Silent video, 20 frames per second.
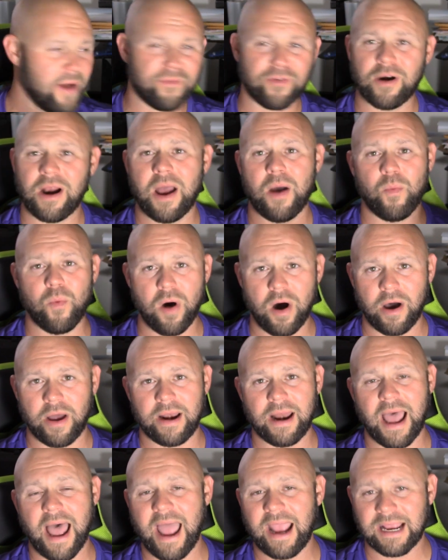I
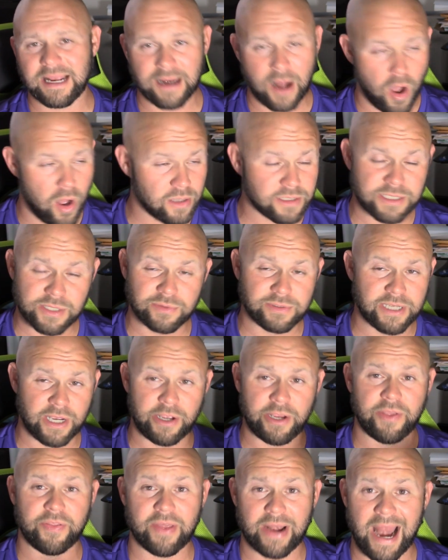want. I can also
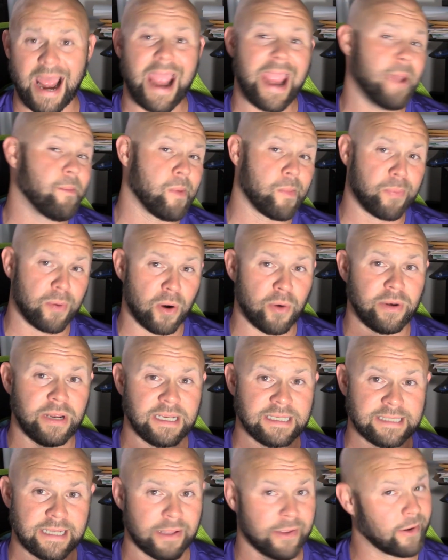tell you that I am a pro
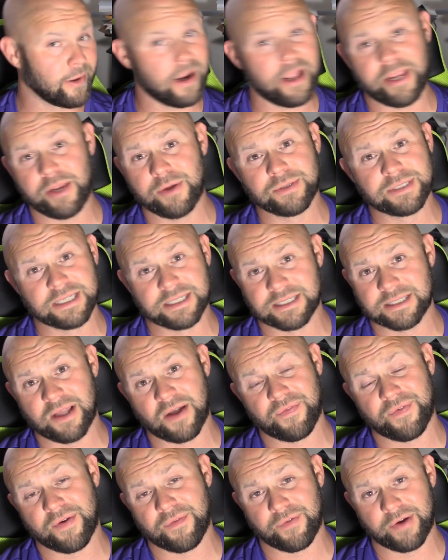detailer and I use this
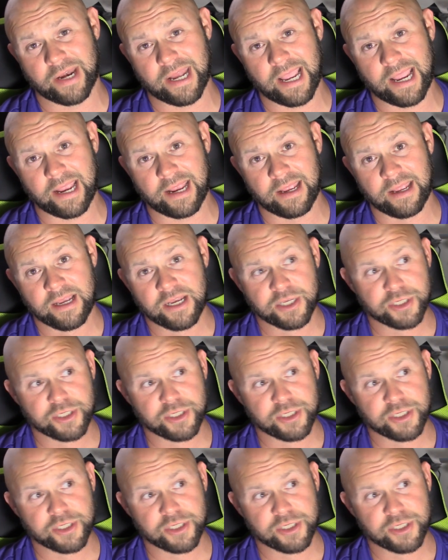stuff every day.